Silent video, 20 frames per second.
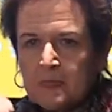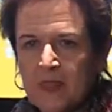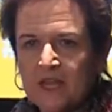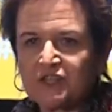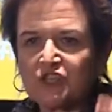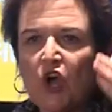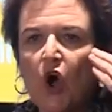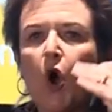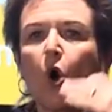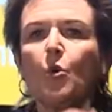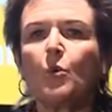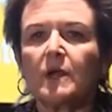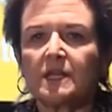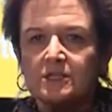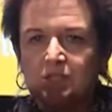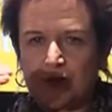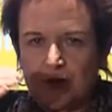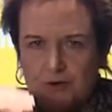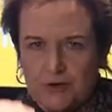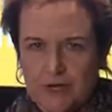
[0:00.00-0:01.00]
It's
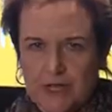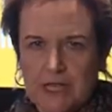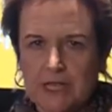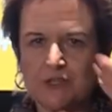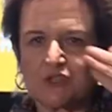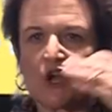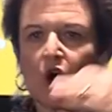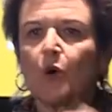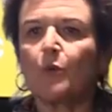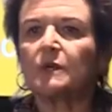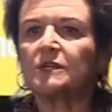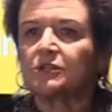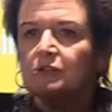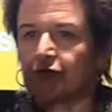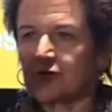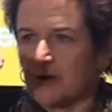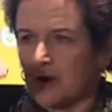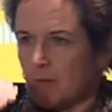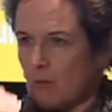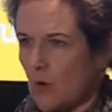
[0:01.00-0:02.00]
always learning. It's always
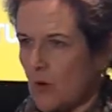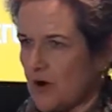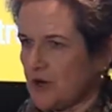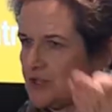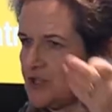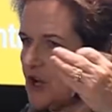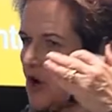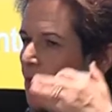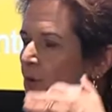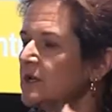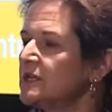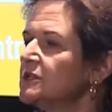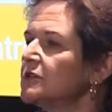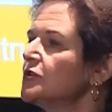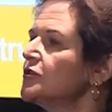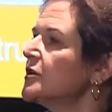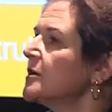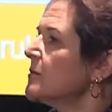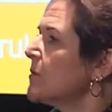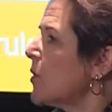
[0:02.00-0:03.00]
learning more. It's always
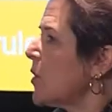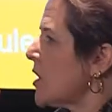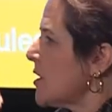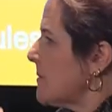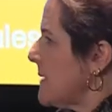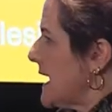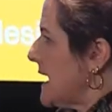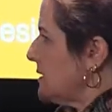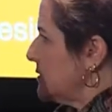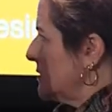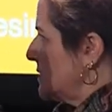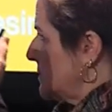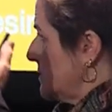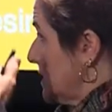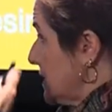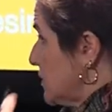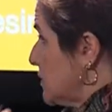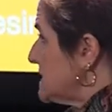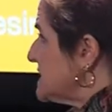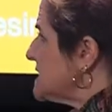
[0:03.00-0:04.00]
learning more about
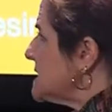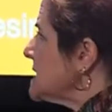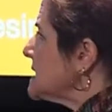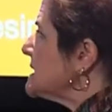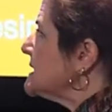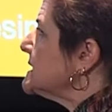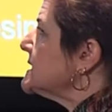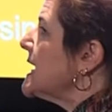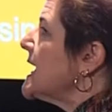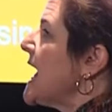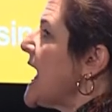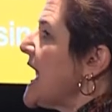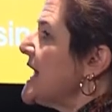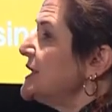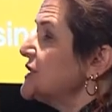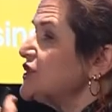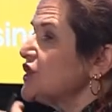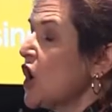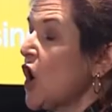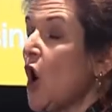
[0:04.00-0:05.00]
linguistics, and
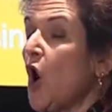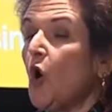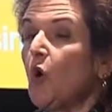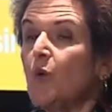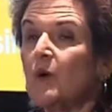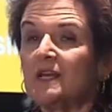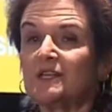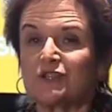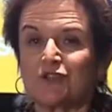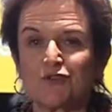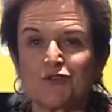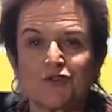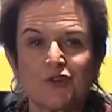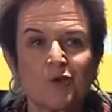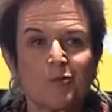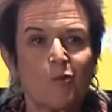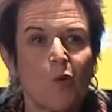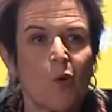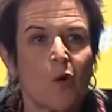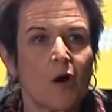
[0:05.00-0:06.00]
it's always
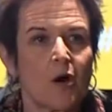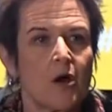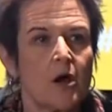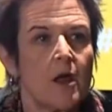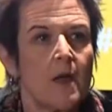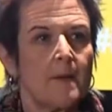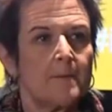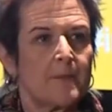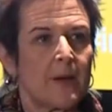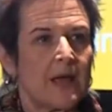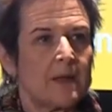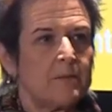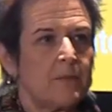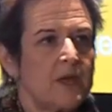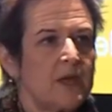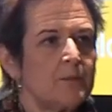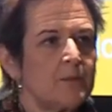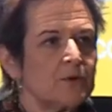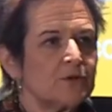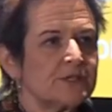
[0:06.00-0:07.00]
learning more by
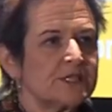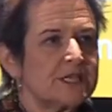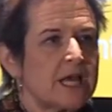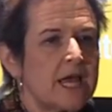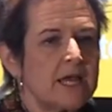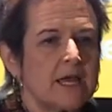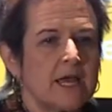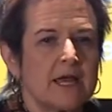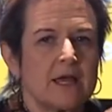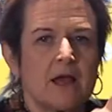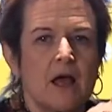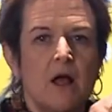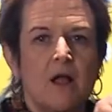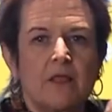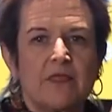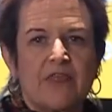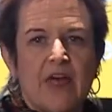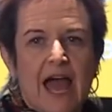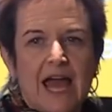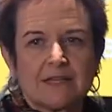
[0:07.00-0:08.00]
people saying
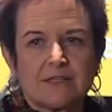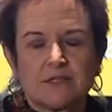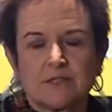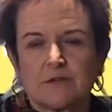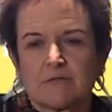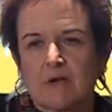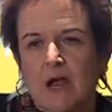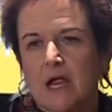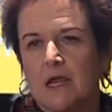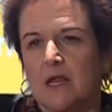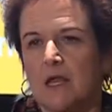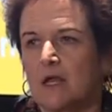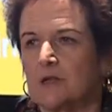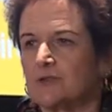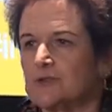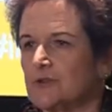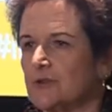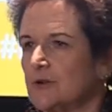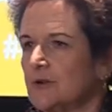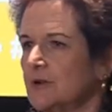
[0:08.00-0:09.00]
that's the right
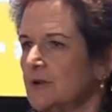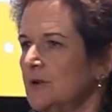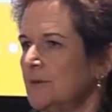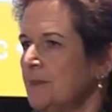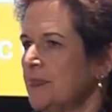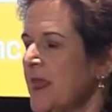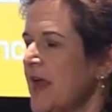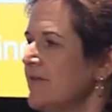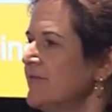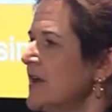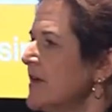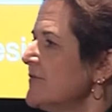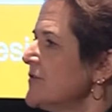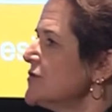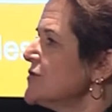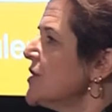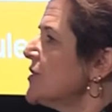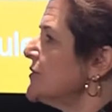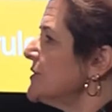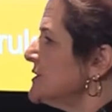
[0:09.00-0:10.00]
answer. Have you ever
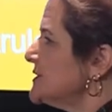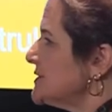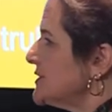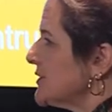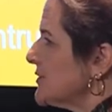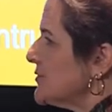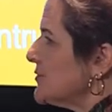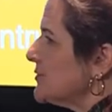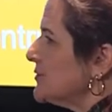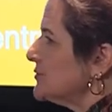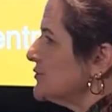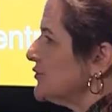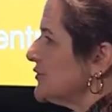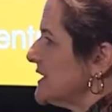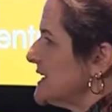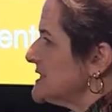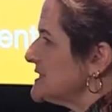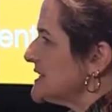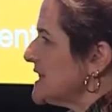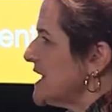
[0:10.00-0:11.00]
noticed in Google
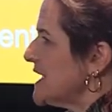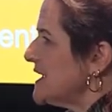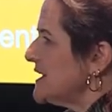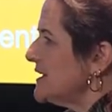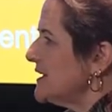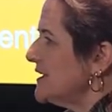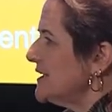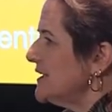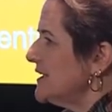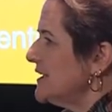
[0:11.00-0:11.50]
Translate,